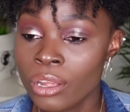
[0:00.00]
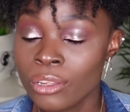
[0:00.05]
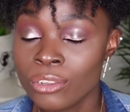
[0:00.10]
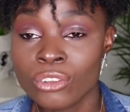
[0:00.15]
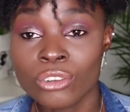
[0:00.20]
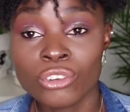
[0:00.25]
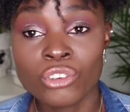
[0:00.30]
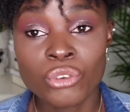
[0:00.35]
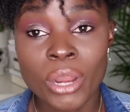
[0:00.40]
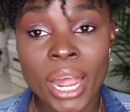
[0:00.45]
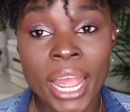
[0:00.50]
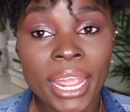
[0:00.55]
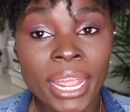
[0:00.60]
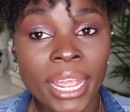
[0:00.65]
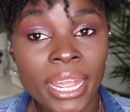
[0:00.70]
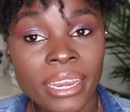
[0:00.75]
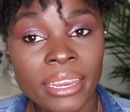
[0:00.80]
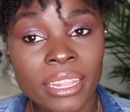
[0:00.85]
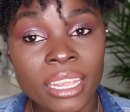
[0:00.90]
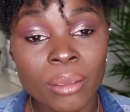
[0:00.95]
So try
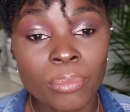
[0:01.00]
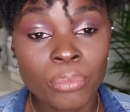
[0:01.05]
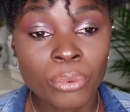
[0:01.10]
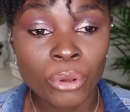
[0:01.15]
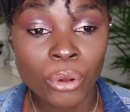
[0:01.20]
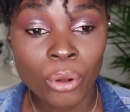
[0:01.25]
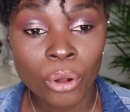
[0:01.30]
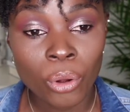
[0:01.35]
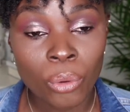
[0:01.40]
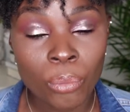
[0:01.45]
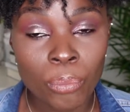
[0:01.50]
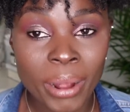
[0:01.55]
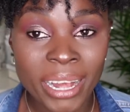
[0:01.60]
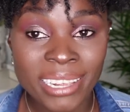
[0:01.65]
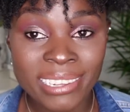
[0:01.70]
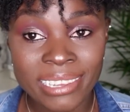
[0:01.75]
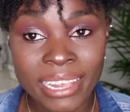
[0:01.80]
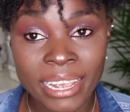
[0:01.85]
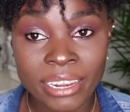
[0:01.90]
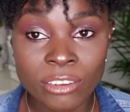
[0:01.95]
and keep your
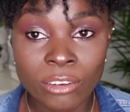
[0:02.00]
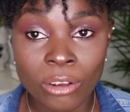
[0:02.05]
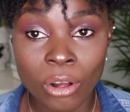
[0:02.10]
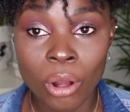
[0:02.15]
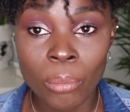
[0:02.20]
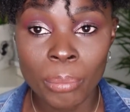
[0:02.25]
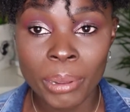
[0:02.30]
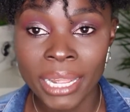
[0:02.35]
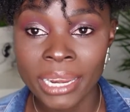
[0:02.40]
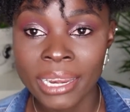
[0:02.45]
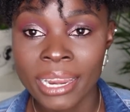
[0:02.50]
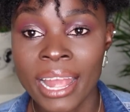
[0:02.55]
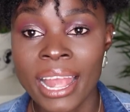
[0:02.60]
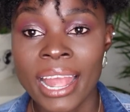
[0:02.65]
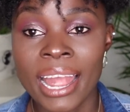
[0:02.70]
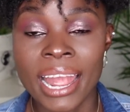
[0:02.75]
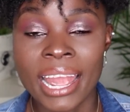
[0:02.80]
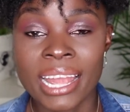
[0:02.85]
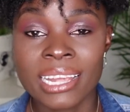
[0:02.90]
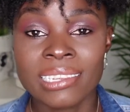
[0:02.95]
basket open
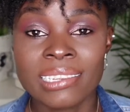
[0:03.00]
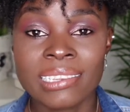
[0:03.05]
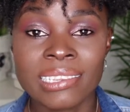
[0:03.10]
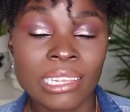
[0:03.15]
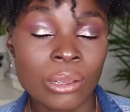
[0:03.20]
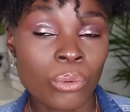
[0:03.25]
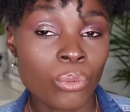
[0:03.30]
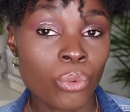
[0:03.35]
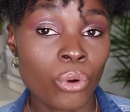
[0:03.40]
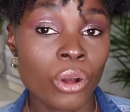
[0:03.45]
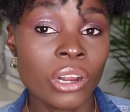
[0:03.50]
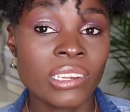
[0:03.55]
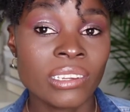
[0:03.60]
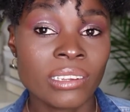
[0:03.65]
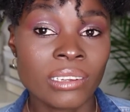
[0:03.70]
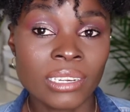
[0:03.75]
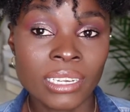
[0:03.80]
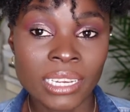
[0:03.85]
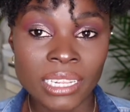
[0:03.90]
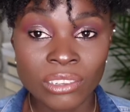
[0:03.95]
and see what
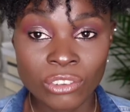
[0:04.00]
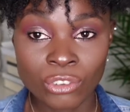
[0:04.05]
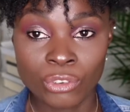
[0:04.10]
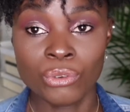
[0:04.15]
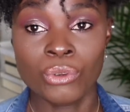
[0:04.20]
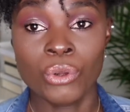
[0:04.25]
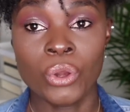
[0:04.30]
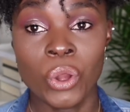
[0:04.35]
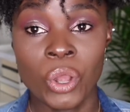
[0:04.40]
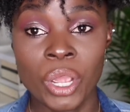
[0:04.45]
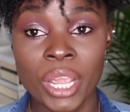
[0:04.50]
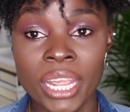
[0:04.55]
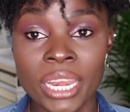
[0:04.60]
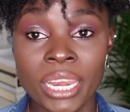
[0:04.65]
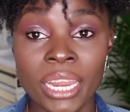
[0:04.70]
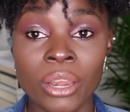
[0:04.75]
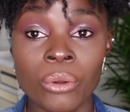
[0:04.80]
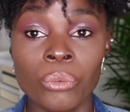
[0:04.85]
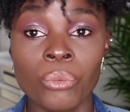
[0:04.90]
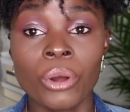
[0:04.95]
needs to go in
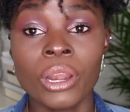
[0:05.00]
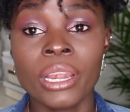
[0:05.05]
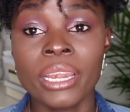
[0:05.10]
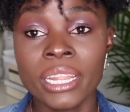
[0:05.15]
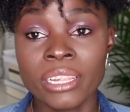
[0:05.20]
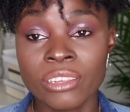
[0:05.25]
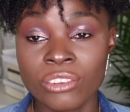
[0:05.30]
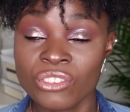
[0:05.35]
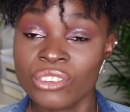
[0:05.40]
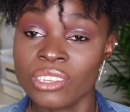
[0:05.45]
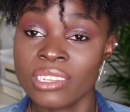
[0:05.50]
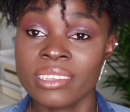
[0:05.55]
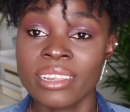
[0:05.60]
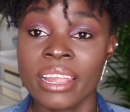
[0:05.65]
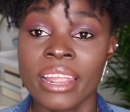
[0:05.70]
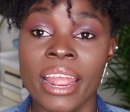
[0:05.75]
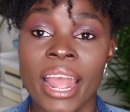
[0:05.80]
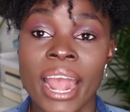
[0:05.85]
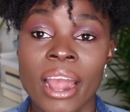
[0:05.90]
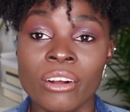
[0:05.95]
and what needs to
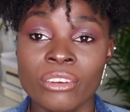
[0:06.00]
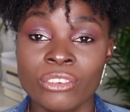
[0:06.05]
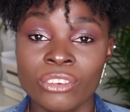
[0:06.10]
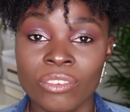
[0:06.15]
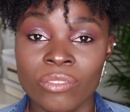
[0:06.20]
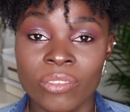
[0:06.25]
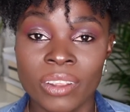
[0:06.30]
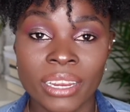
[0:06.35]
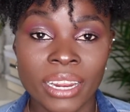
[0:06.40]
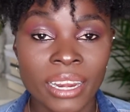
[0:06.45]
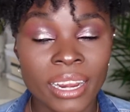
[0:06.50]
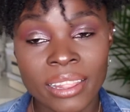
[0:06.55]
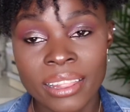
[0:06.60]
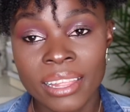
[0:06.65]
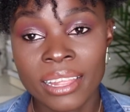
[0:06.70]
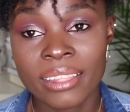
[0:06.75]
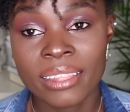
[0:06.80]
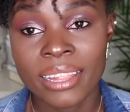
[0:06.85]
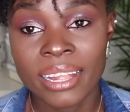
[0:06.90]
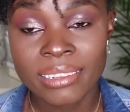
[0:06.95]
stay out of it. And I
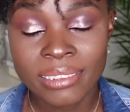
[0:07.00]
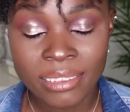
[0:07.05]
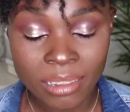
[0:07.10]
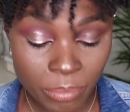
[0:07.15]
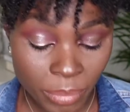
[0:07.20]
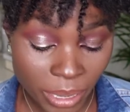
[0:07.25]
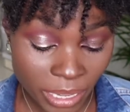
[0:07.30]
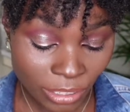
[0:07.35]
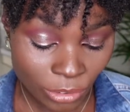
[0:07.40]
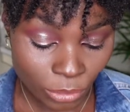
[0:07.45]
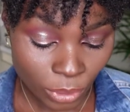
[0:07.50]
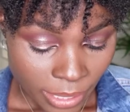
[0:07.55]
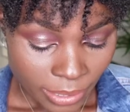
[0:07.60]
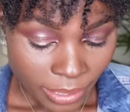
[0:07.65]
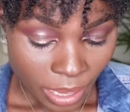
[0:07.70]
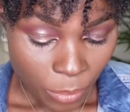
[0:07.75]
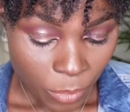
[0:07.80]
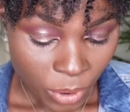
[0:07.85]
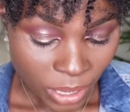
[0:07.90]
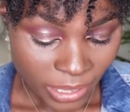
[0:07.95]
think that's the best way.
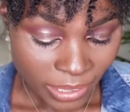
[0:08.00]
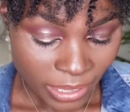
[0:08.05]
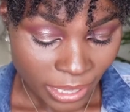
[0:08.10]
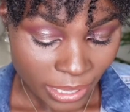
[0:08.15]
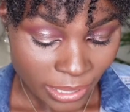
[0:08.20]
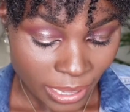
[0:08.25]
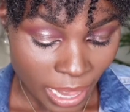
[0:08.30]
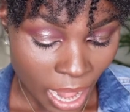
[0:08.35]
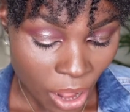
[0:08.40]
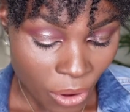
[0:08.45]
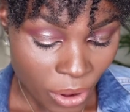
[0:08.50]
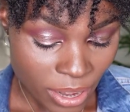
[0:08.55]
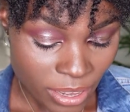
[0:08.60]
Someone says, how